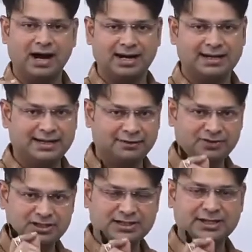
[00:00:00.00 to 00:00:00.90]
RNA
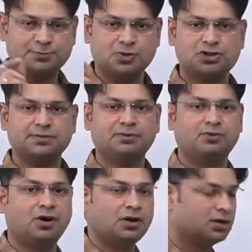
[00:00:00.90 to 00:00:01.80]
which is responsible
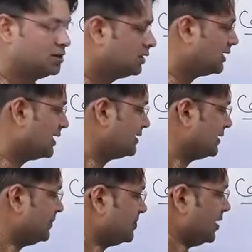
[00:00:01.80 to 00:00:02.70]
for
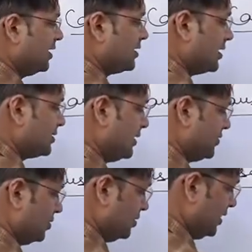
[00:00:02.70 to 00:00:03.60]
transcription and translation.